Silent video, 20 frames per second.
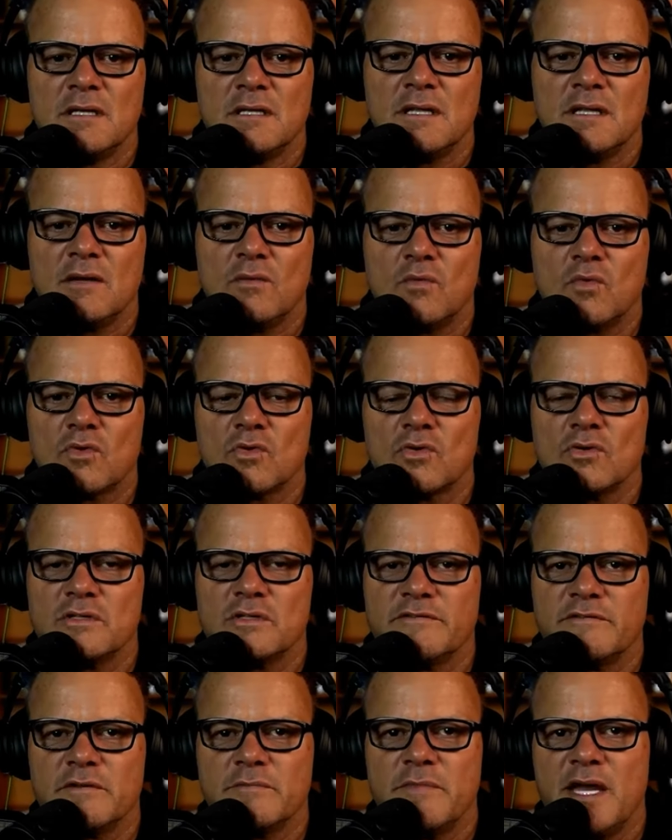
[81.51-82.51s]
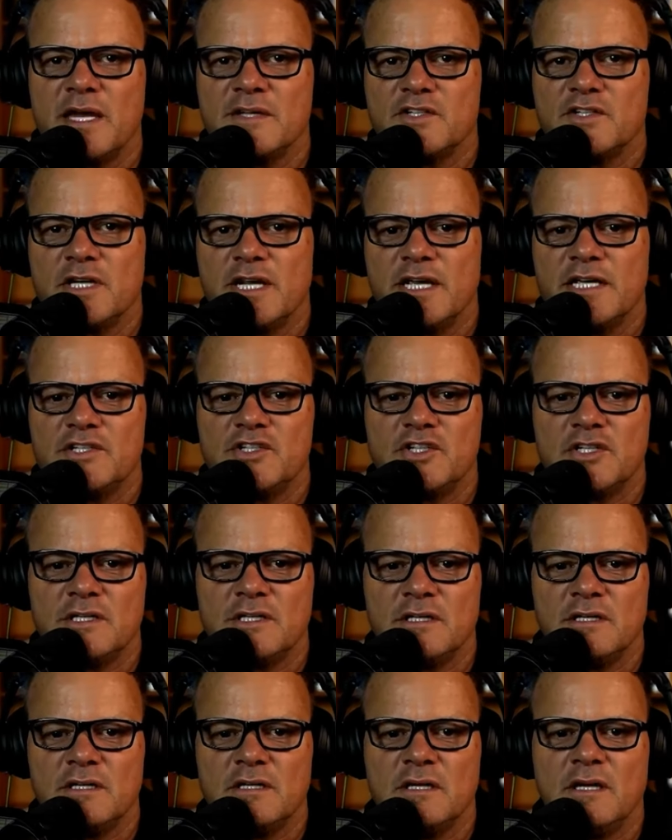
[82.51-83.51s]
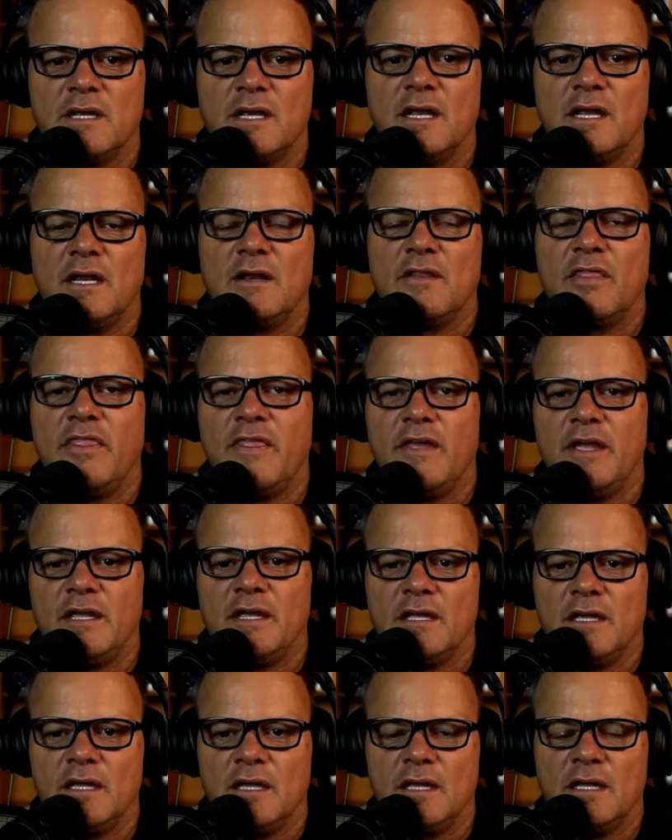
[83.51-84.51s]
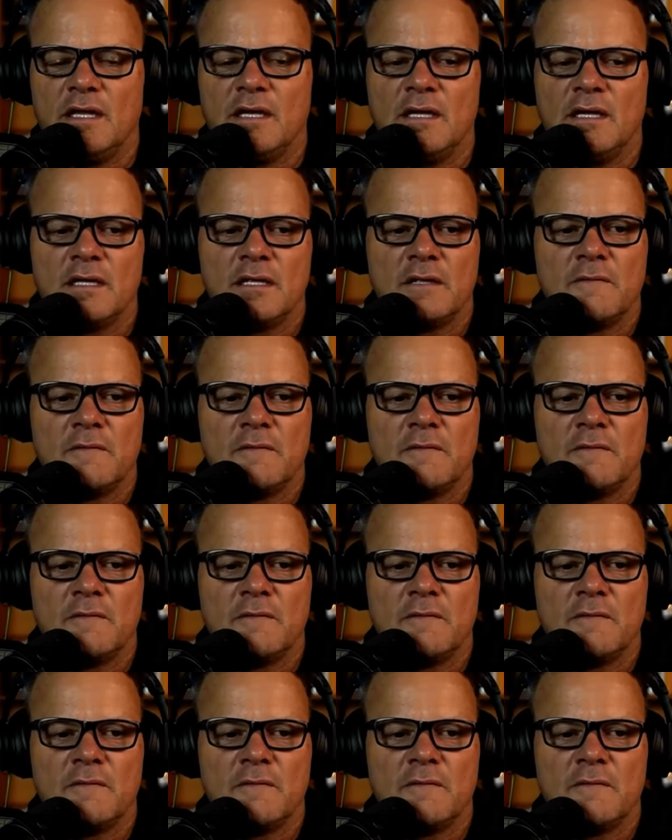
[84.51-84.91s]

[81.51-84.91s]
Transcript: that world of imagination and thinking.